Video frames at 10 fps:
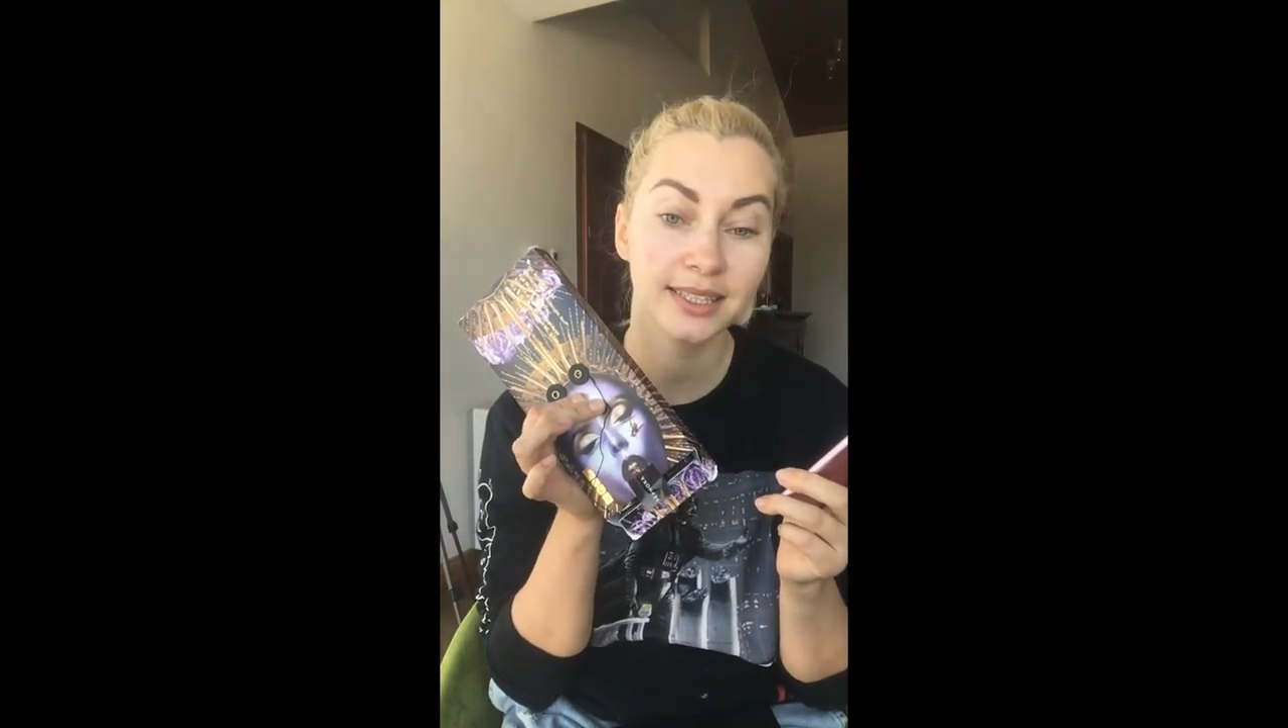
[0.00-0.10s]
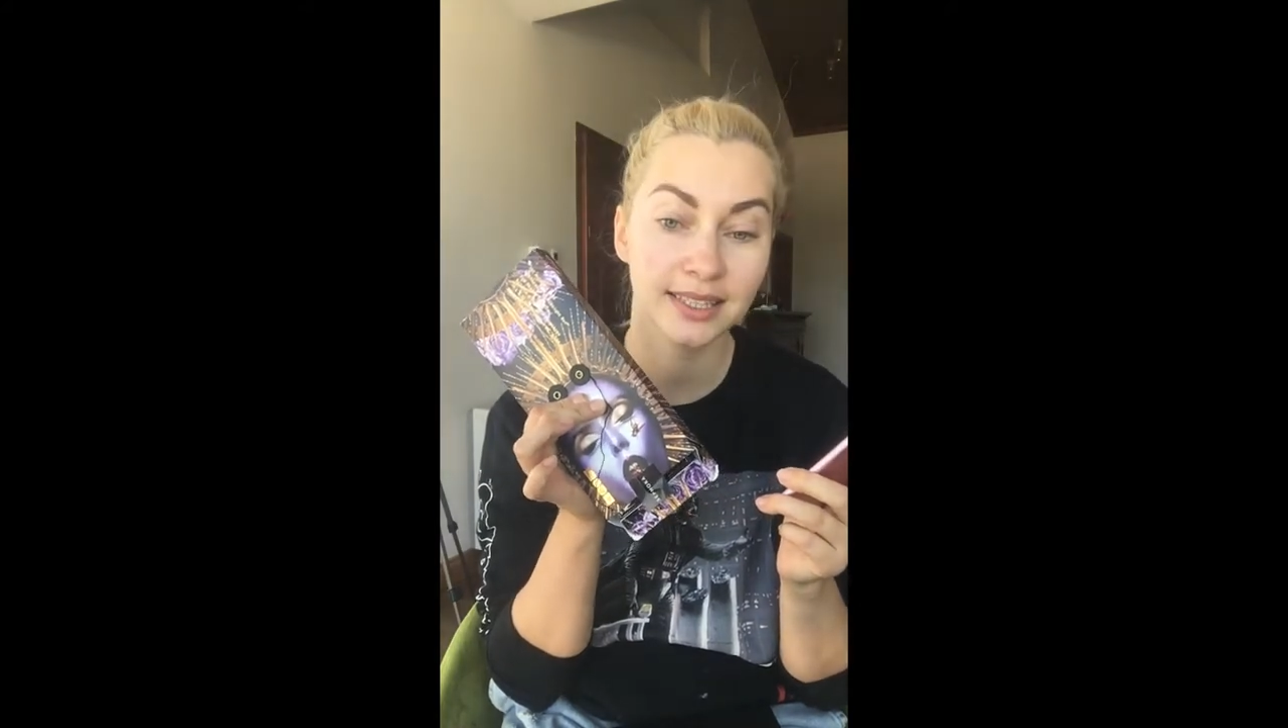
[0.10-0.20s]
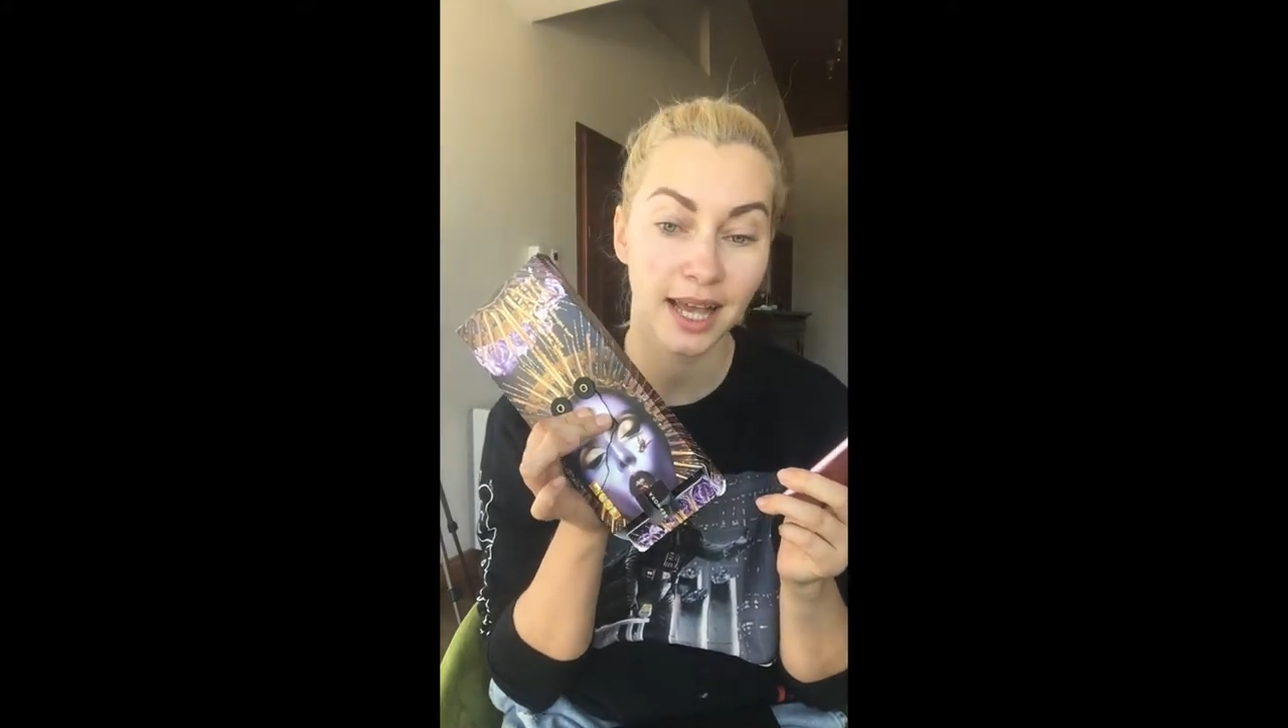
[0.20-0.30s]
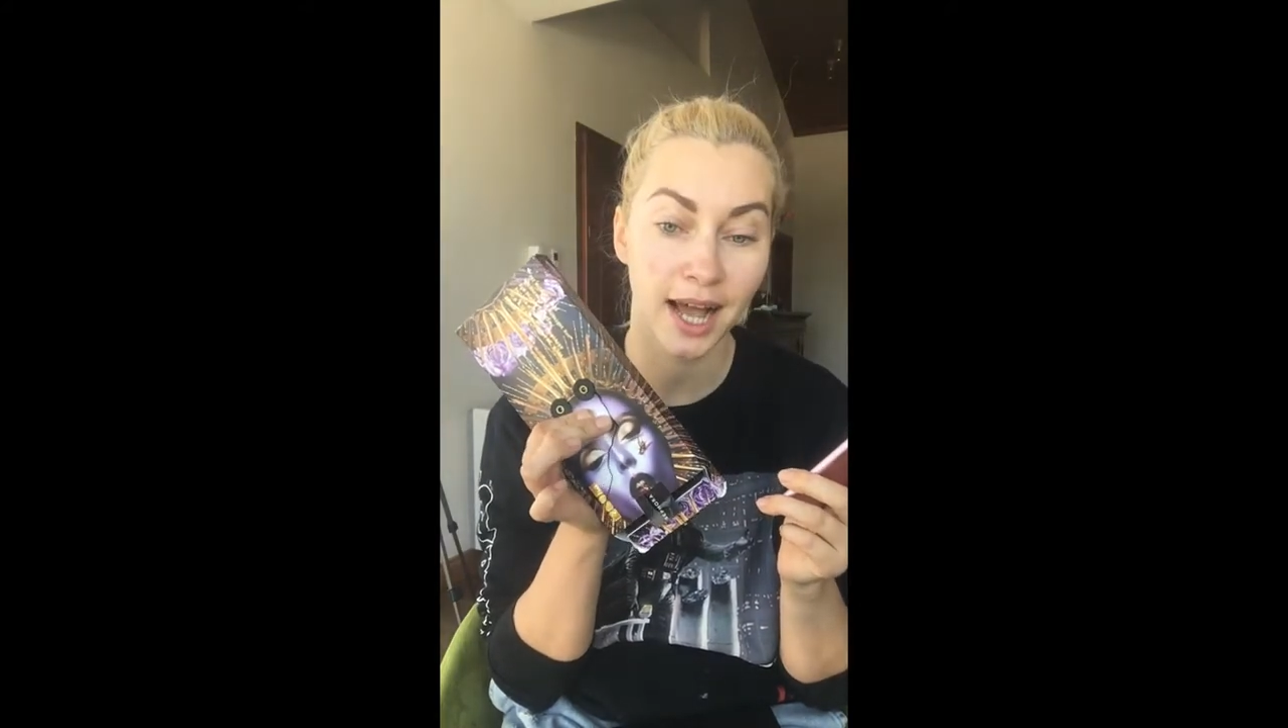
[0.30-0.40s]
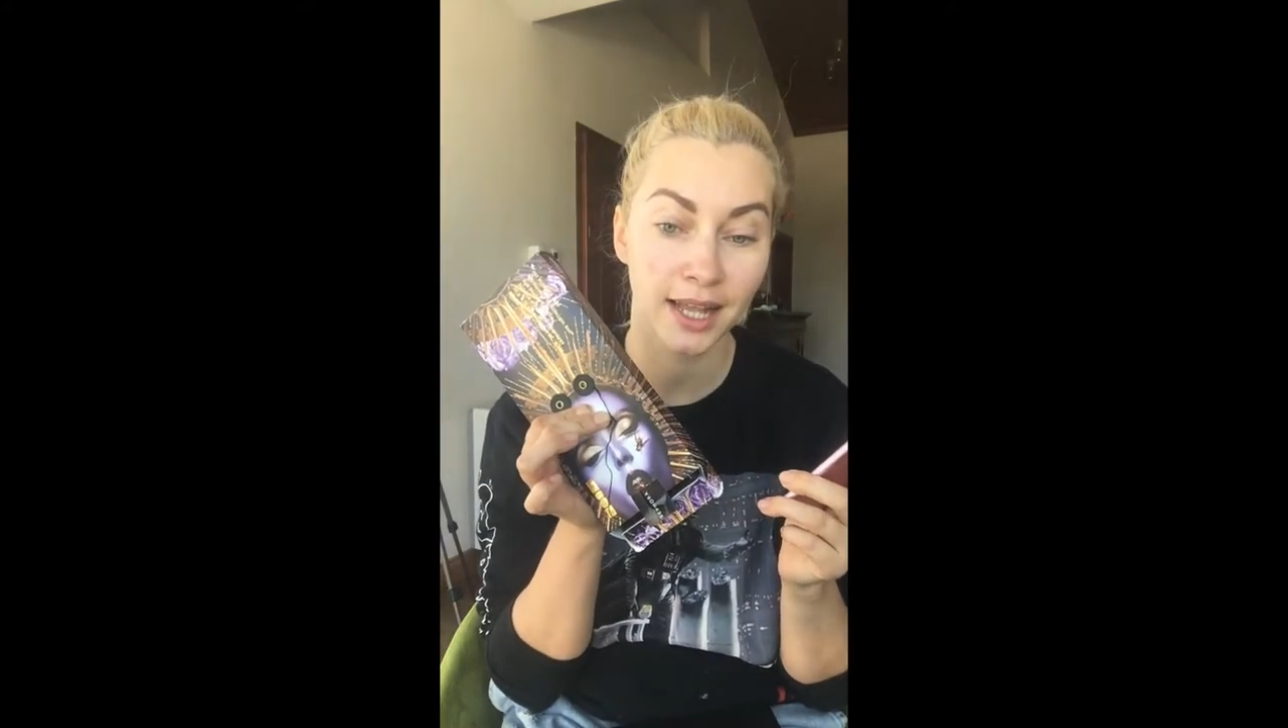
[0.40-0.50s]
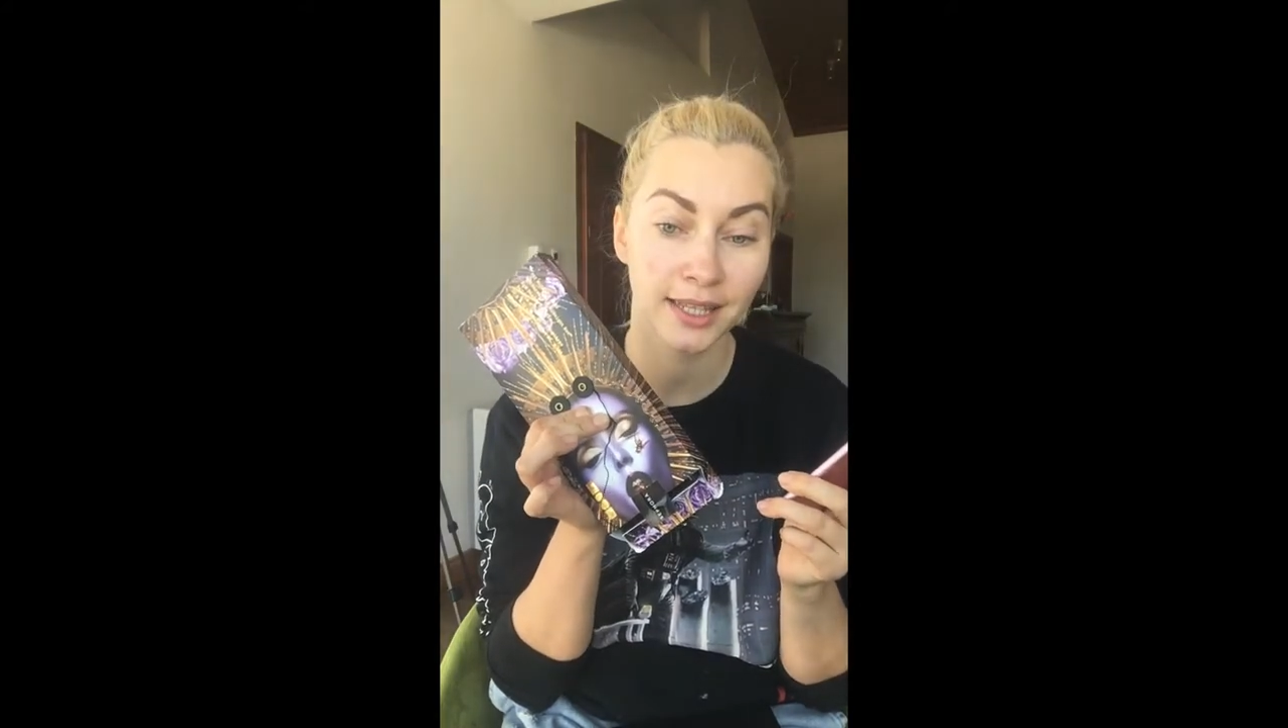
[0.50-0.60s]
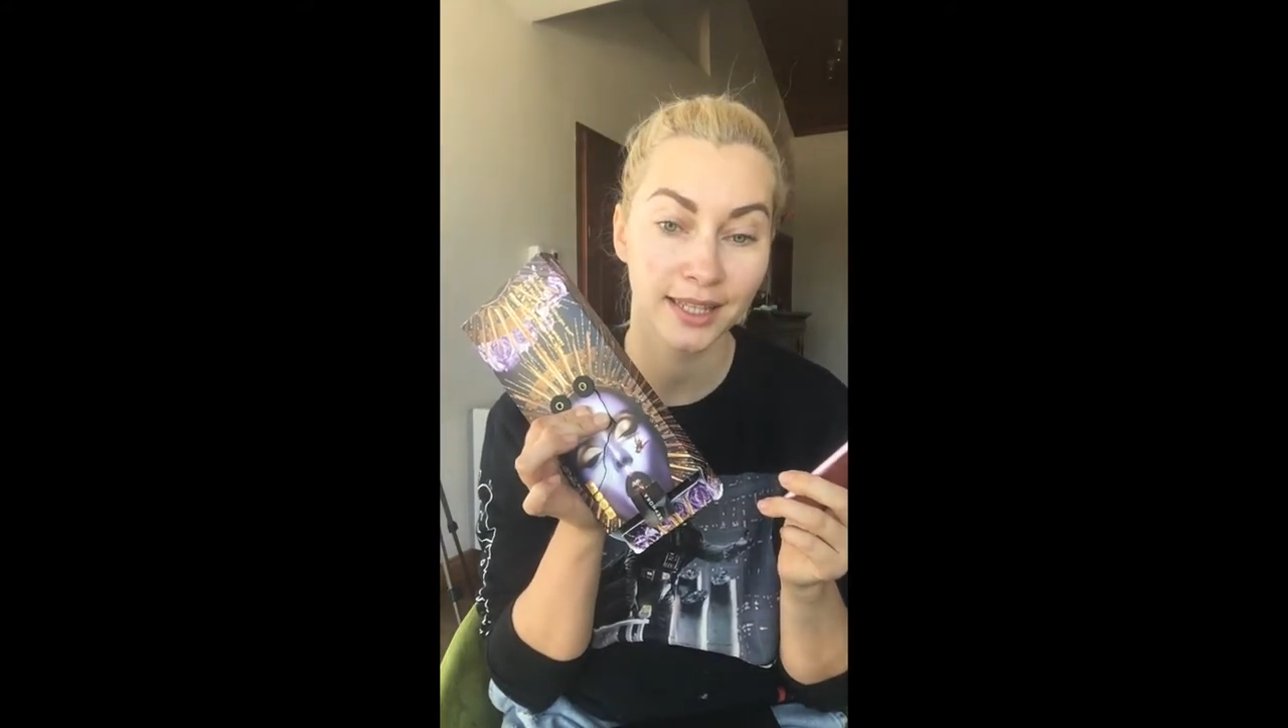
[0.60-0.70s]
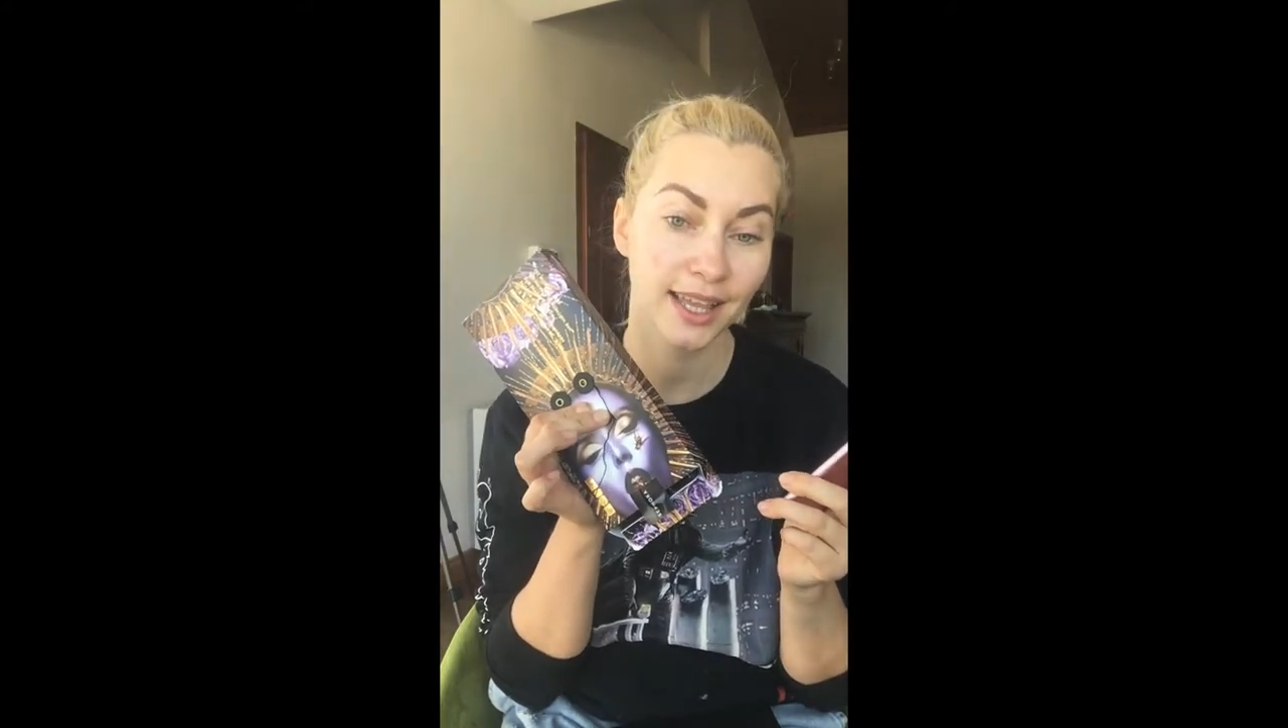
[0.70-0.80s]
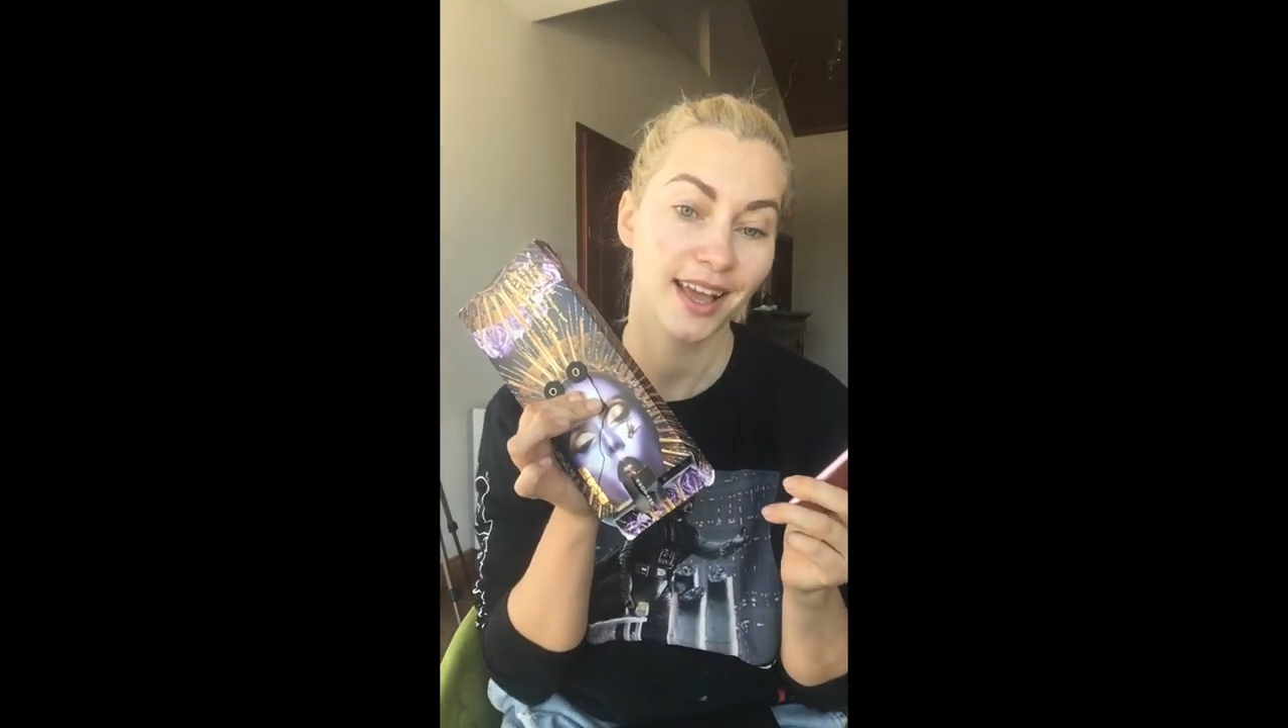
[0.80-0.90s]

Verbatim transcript: Sun